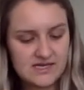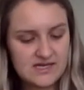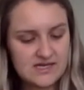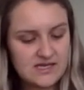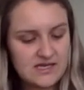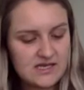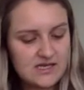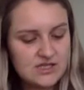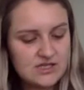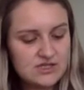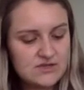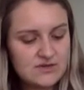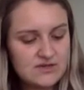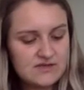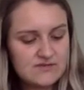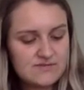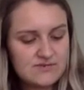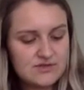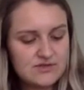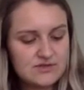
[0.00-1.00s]
and each
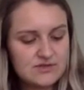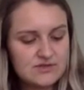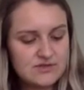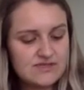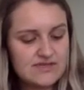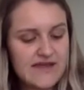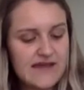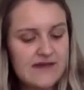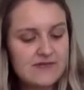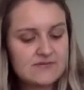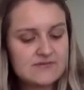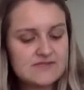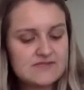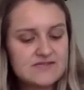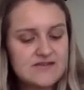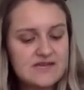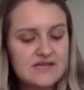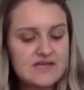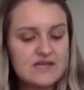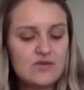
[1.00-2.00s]
has produced
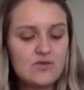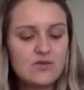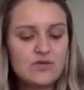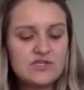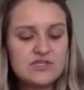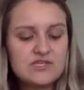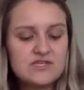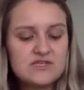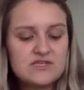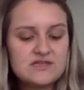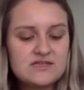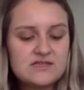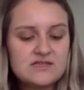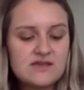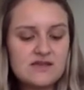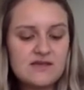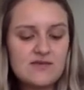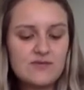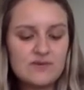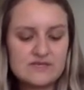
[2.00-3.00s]
outstanding witches
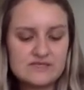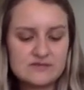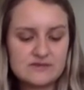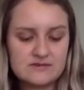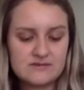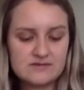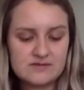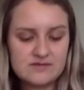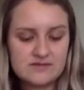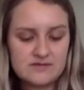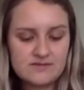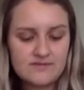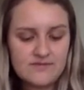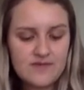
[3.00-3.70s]
and wizards.